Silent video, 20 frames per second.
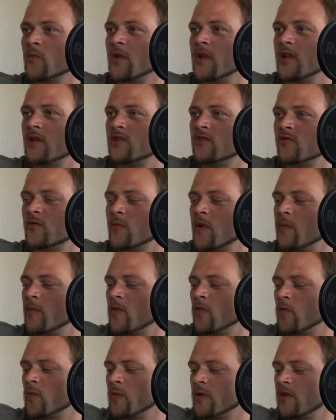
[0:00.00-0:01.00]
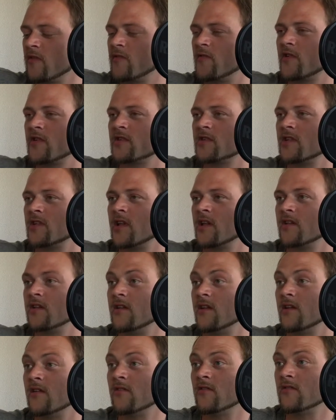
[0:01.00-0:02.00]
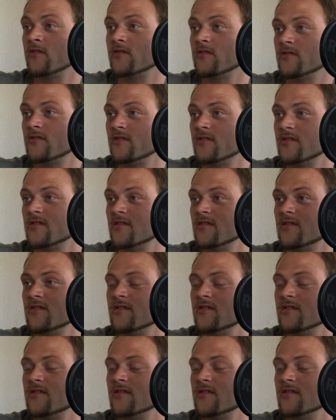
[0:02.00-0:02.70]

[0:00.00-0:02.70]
be that you remember would be the first that they deal mm-hmm.